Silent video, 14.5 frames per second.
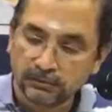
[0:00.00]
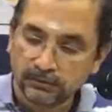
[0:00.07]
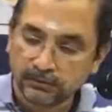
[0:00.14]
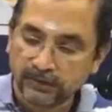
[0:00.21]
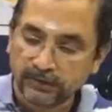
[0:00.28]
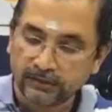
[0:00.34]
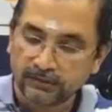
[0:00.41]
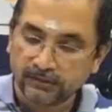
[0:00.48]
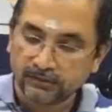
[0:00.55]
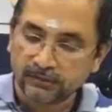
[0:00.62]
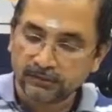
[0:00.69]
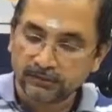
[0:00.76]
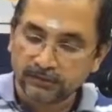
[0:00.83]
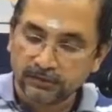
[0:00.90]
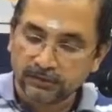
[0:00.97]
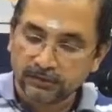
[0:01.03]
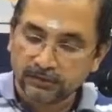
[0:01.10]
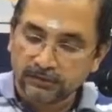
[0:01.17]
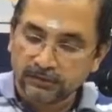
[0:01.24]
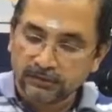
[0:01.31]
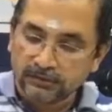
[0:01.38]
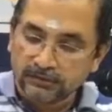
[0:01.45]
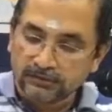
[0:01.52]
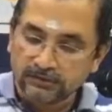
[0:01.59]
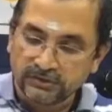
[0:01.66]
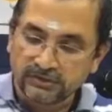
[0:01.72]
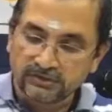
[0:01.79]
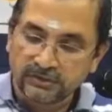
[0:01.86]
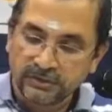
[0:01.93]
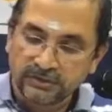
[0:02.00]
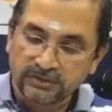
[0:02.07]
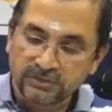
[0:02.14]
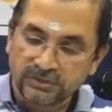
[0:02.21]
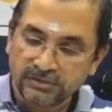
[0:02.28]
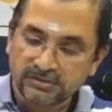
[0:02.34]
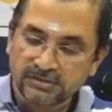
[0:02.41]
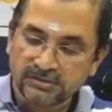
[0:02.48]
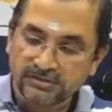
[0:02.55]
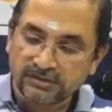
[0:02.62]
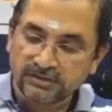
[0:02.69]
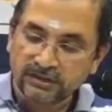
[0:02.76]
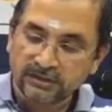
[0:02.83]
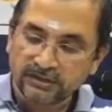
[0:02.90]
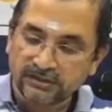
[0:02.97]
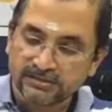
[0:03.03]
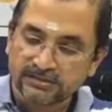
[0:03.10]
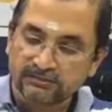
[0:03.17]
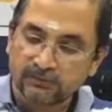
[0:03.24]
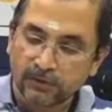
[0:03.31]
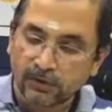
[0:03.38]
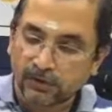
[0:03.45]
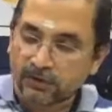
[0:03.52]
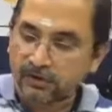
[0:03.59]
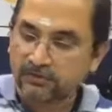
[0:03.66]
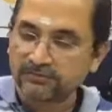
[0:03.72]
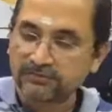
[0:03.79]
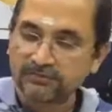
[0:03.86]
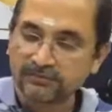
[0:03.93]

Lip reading: Okay. So this ensures that the thread doesn't fall off,